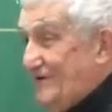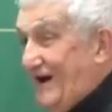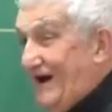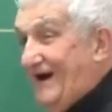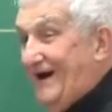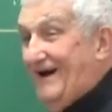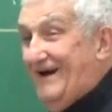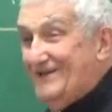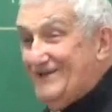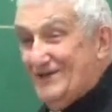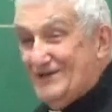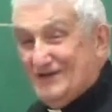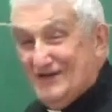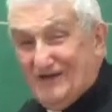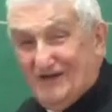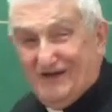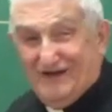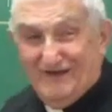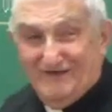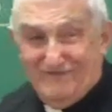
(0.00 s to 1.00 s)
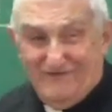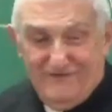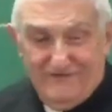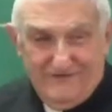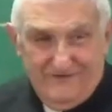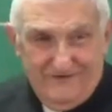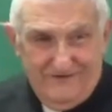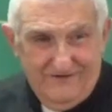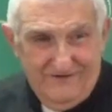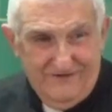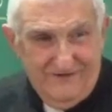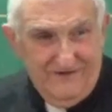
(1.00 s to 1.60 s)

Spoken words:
Ah, you're a golfer?